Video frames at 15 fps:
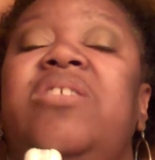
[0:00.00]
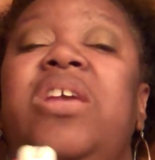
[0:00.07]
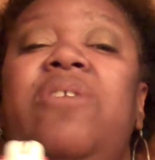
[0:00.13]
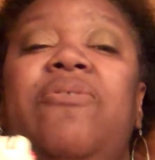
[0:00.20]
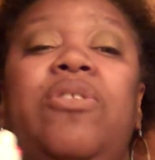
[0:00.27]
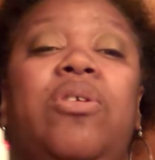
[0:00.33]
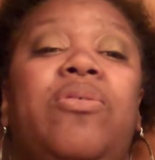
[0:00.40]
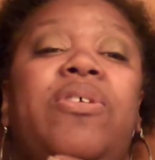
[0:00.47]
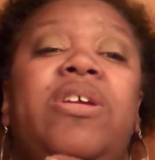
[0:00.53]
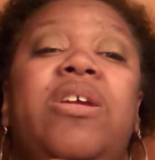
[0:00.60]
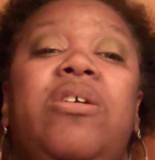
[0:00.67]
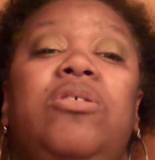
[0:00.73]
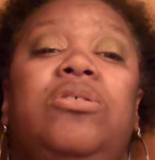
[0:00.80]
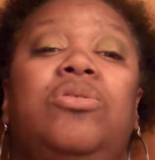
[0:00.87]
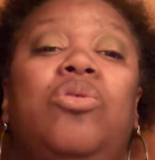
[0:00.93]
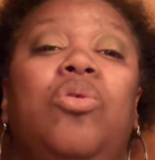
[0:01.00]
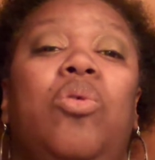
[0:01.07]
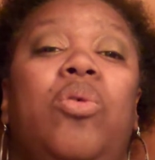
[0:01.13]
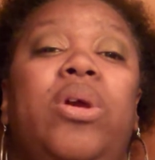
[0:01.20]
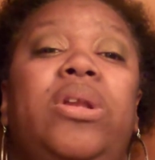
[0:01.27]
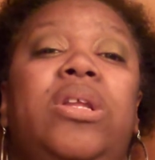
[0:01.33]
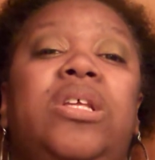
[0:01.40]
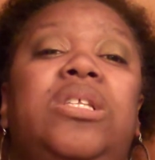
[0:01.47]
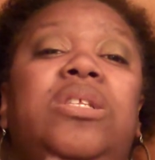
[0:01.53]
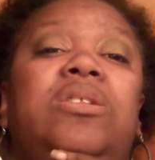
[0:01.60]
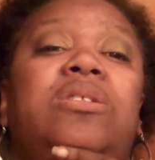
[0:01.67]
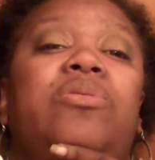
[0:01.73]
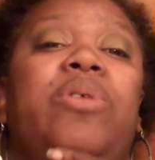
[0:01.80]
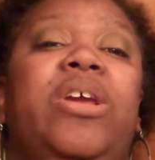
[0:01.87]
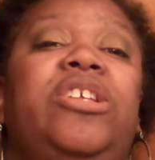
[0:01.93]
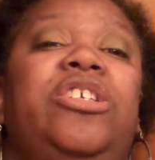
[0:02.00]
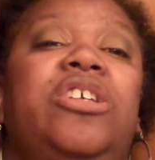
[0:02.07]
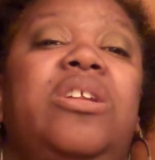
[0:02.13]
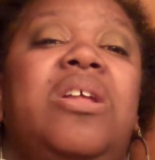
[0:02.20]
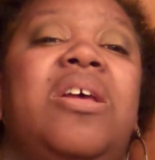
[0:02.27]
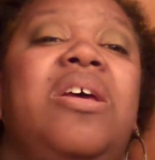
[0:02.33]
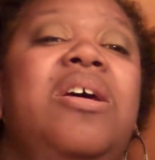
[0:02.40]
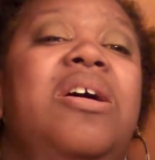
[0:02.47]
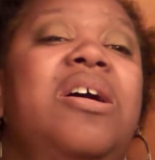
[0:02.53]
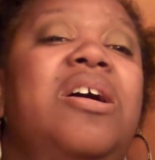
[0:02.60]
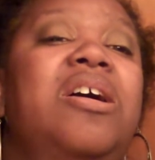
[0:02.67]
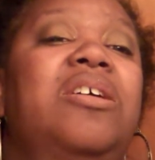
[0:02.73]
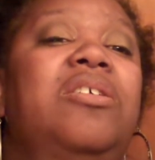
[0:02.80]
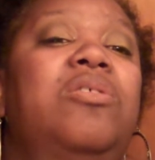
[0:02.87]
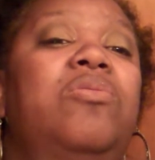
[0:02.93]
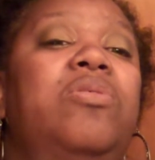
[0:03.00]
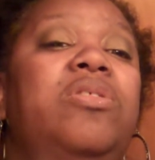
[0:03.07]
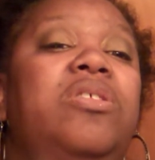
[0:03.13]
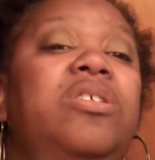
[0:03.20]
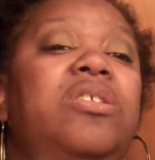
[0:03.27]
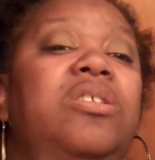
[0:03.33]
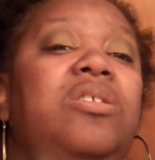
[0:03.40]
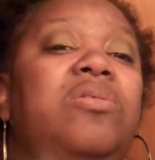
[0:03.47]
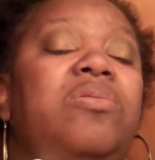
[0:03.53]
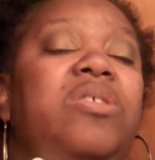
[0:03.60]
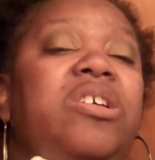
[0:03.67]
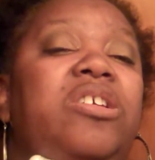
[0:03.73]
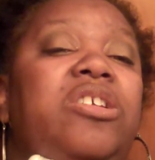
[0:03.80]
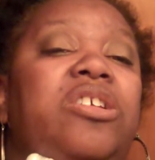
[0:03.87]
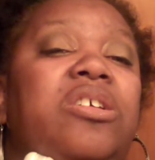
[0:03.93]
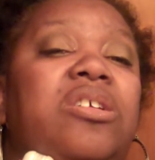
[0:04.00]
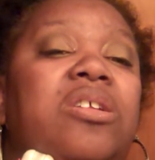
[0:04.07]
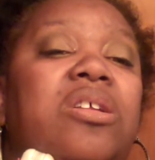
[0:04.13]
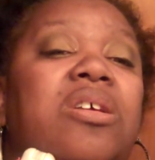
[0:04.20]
Even though the hair is growing this direction, I go in this direction.